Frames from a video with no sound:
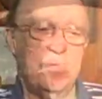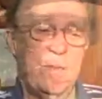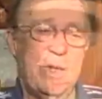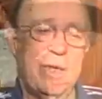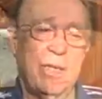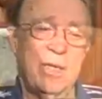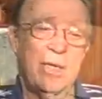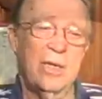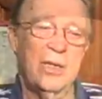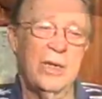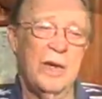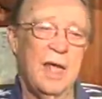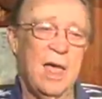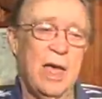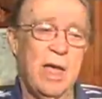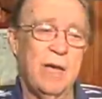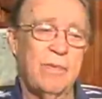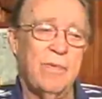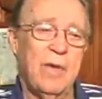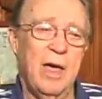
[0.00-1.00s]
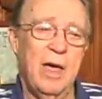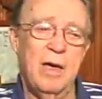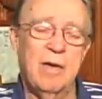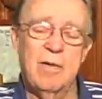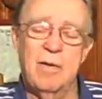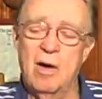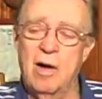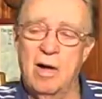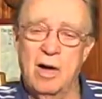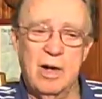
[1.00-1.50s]
been a good life. I
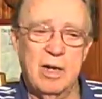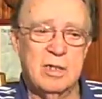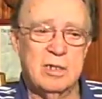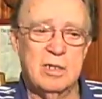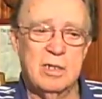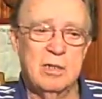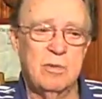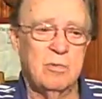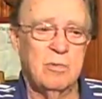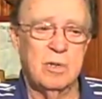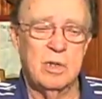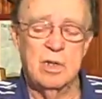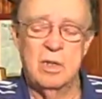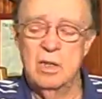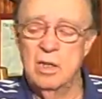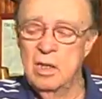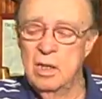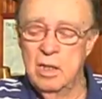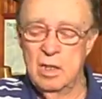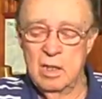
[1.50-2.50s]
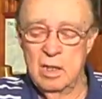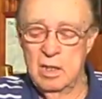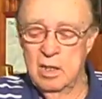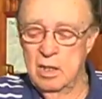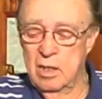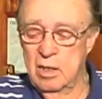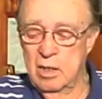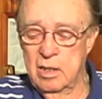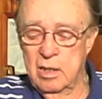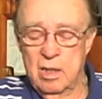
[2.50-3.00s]
honestly would
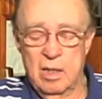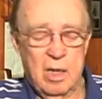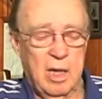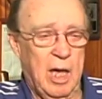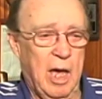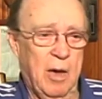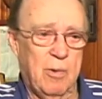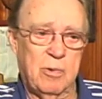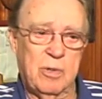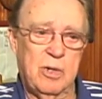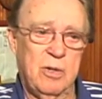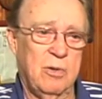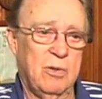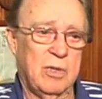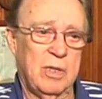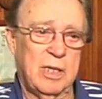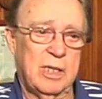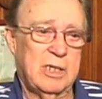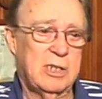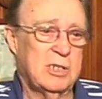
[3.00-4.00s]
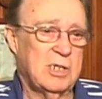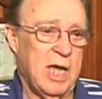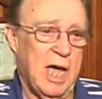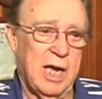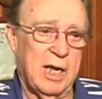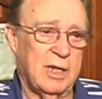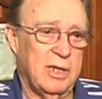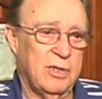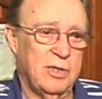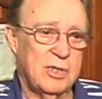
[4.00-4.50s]
do it
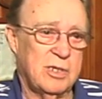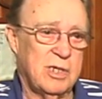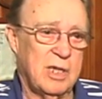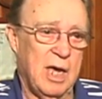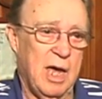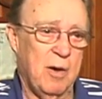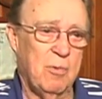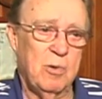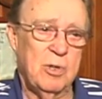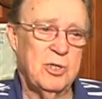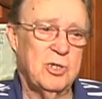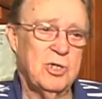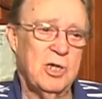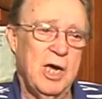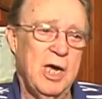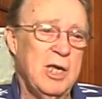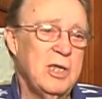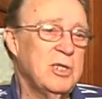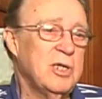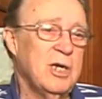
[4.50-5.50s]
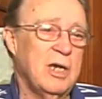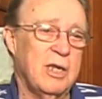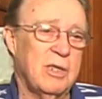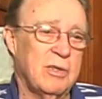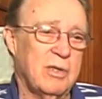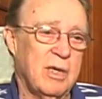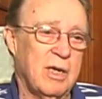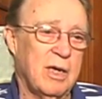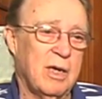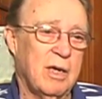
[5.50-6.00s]
exactly the same. I wouldn't change
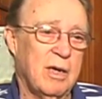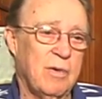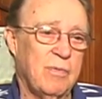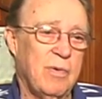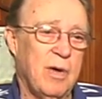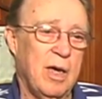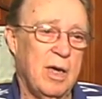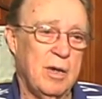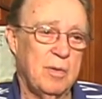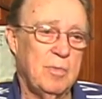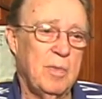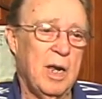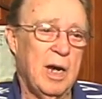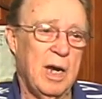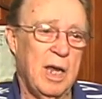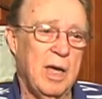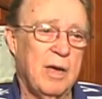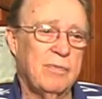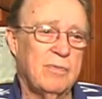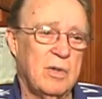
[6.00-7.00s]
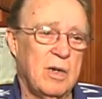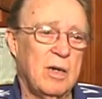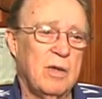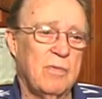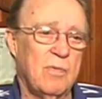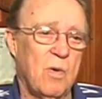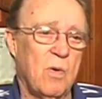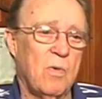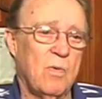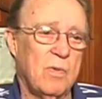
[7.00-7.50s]
anything if I had my life to
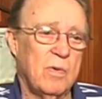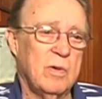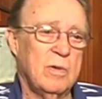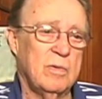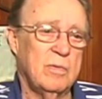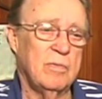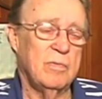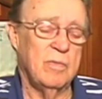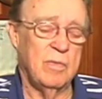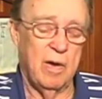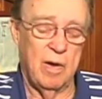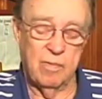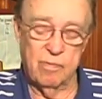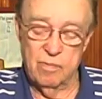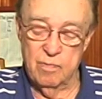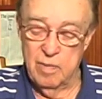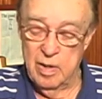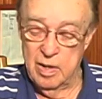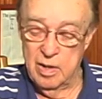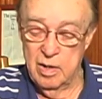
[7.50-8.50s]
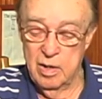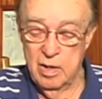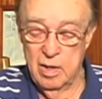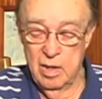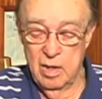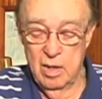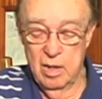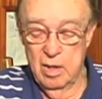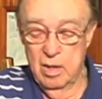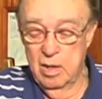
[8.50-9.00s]
live over. I've met
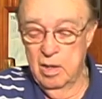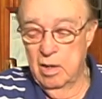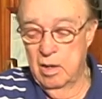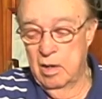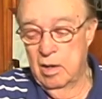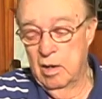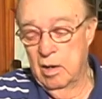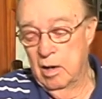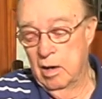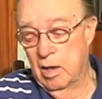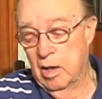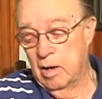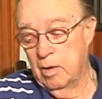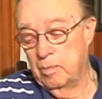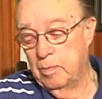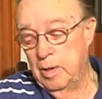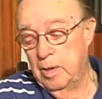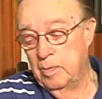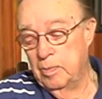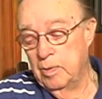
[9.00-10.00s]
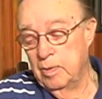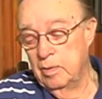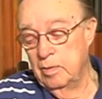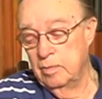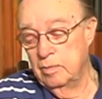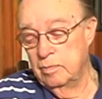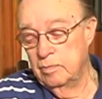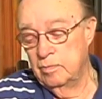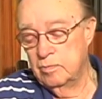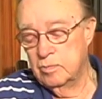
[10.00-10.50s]
a lot of people,
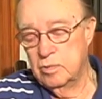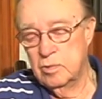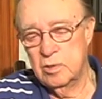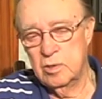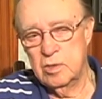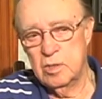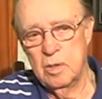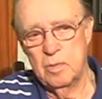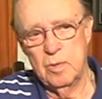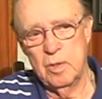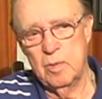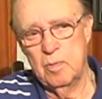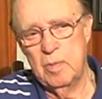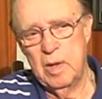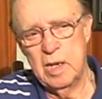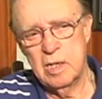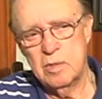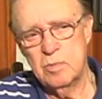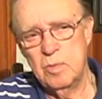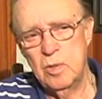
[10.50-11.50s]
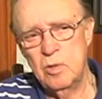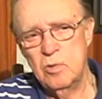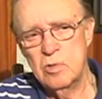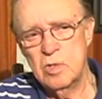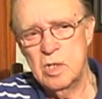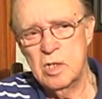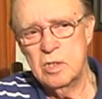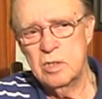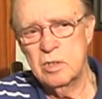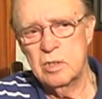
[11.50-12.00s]
some of the best
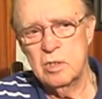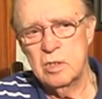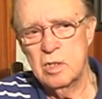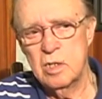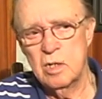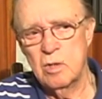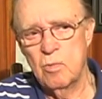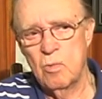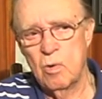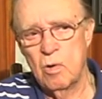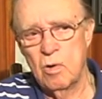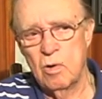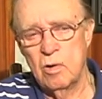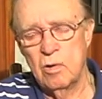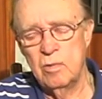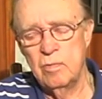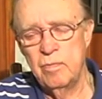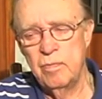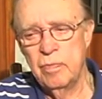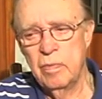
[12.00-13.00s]
musicians in the world